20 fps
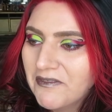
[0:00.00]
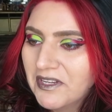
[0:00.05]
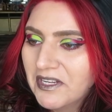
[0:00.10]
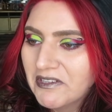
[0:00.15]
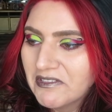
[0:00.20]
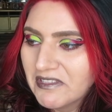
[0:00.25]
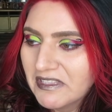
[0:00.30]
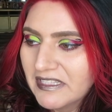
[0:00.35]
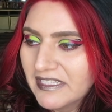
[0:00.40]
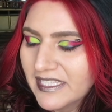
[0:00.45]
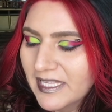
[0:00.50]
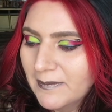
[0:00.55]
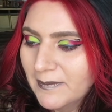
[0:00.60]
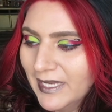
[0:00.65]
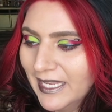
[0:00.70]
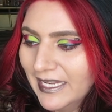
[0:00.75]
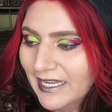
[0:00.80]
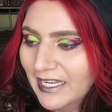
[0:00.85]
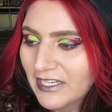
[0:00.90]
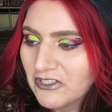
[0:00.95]
videos in the same
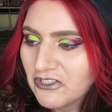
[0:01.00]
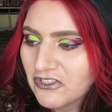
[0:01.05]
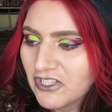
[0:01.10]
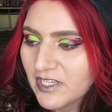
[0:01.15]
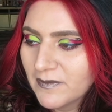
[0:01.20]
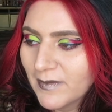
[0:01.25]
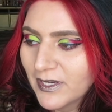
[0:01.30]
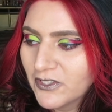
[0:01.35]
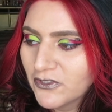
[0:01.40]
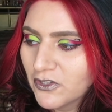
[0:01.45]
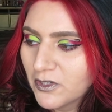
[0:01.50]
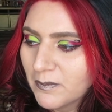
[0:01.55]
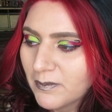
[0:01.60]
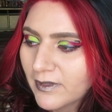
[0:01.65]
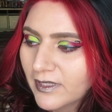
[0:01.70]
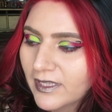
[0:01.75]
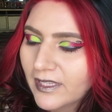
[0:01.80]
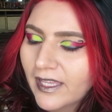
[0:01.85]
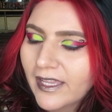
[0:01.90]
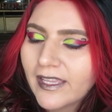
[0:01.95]
day and I just changed my shirt,
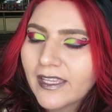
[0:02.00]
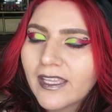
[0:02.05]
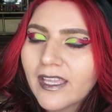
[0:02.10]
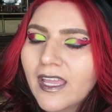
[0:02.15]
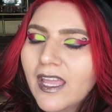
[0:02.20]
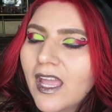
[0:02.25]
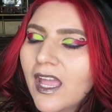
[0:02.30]
but like...